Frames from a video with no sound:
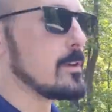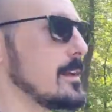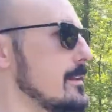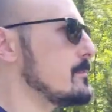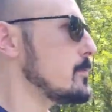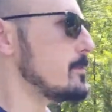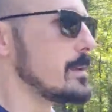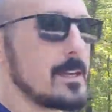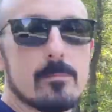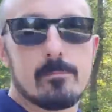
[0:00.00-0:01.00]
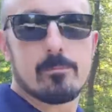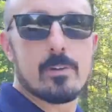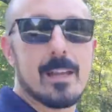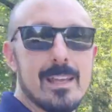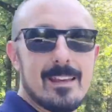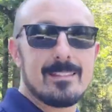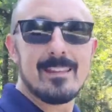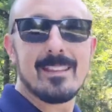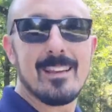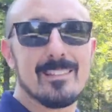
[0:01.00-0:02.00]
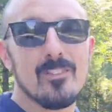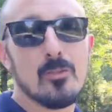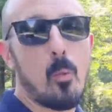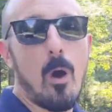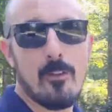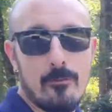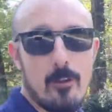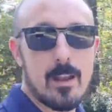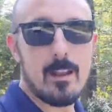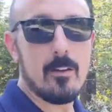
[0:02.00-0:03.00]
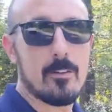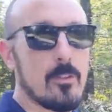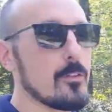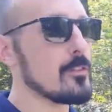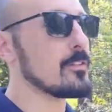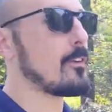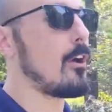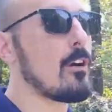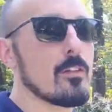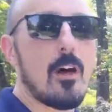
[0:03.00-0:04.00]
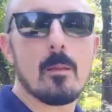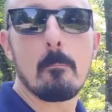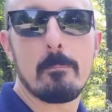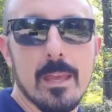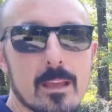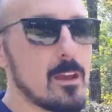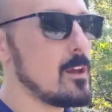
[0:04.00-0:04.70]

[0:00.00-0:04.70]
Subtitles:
It would be pretty easy because there's waterfront here. So there are a lot of big,